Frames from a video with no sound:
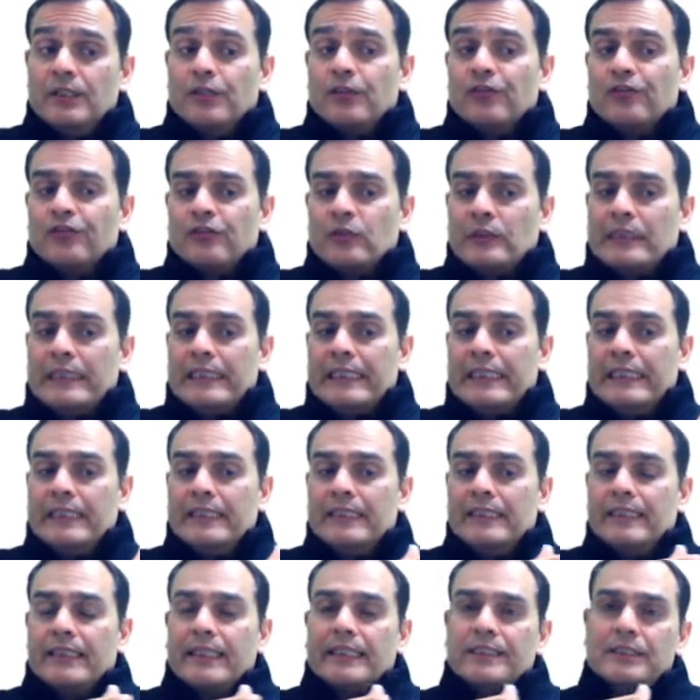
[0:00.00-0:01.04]
So
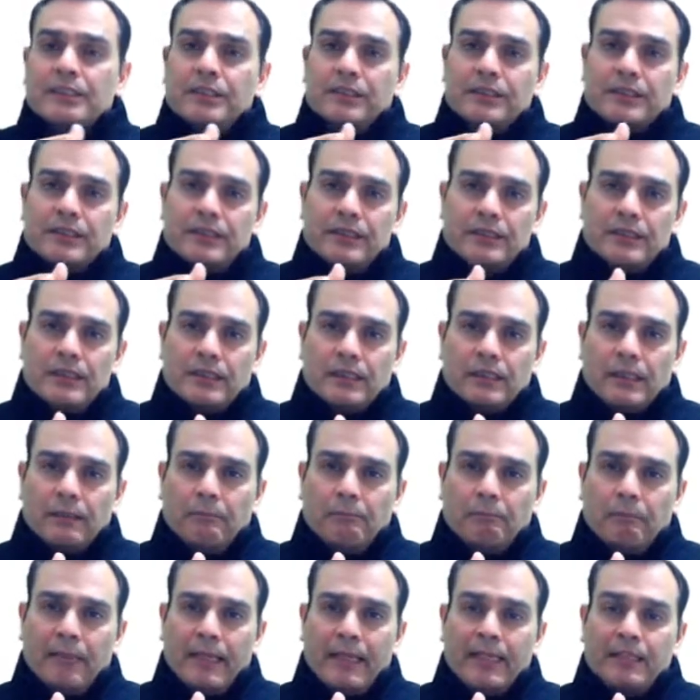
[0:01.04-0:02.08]
1819 is the
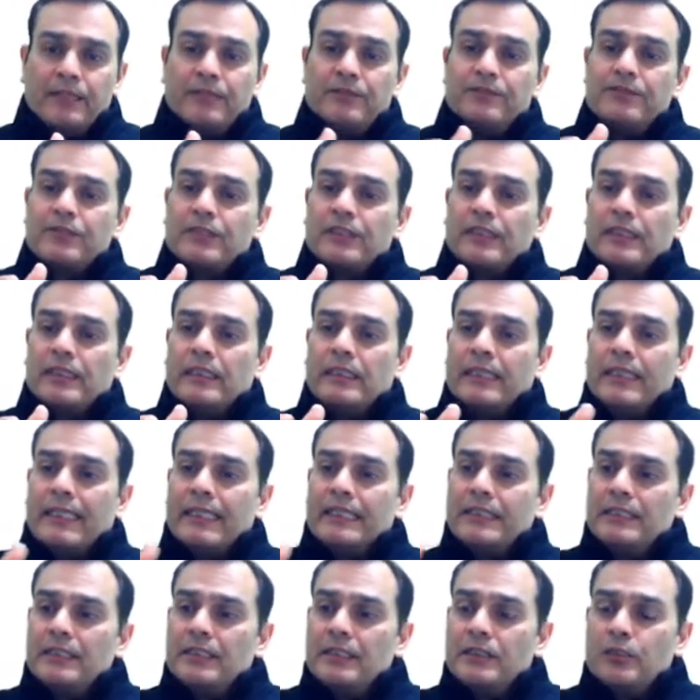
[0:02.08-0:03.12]
comparatives and
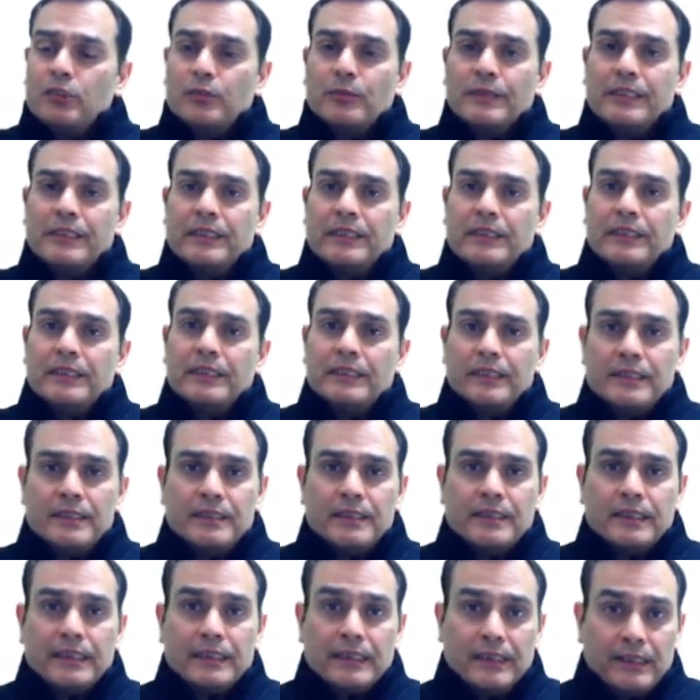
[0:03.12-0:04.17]
1920 is
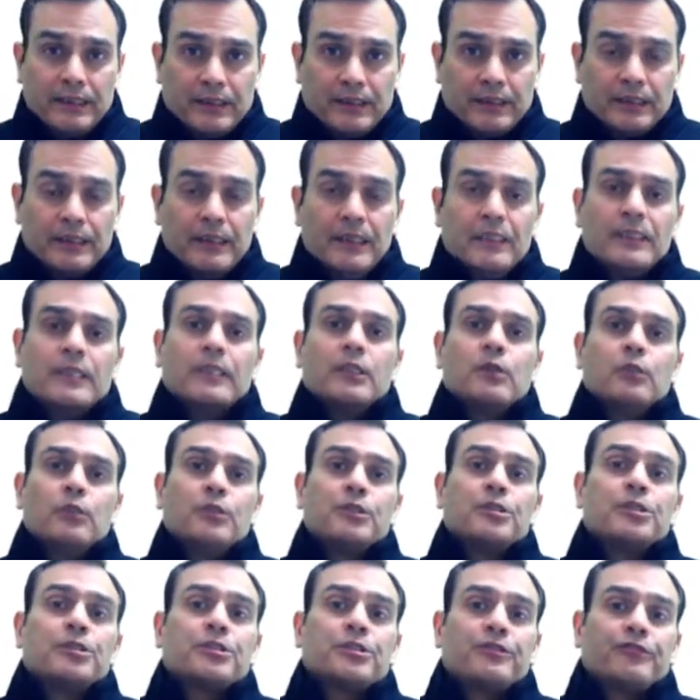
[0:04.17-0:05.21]
the year in
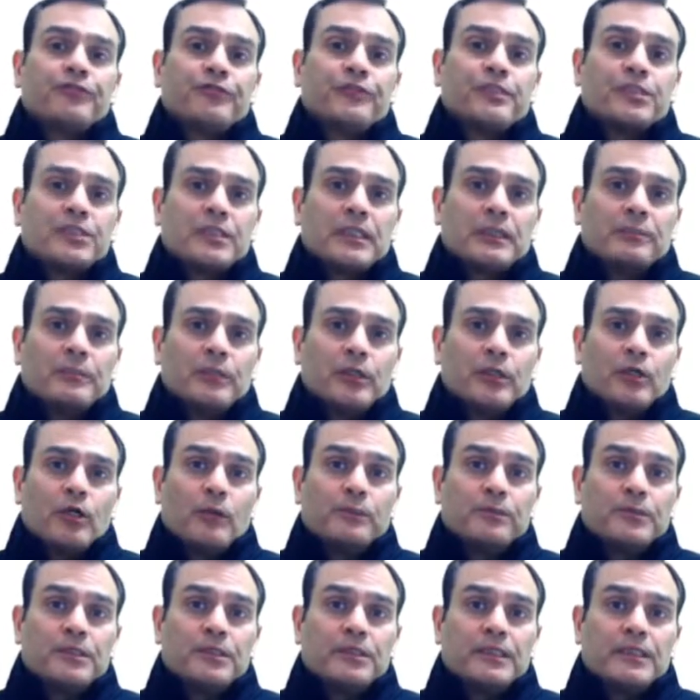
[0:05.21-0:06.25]
which the first time
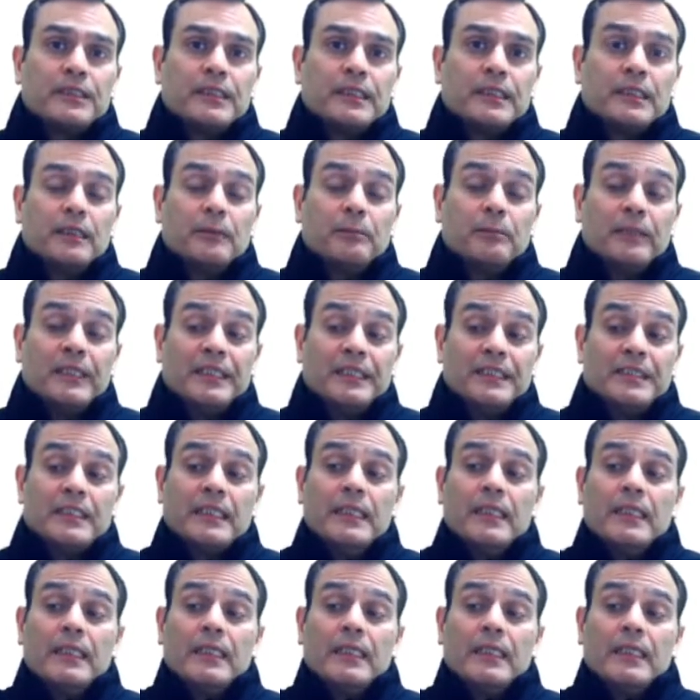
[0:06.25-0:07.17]
adoption has taken place.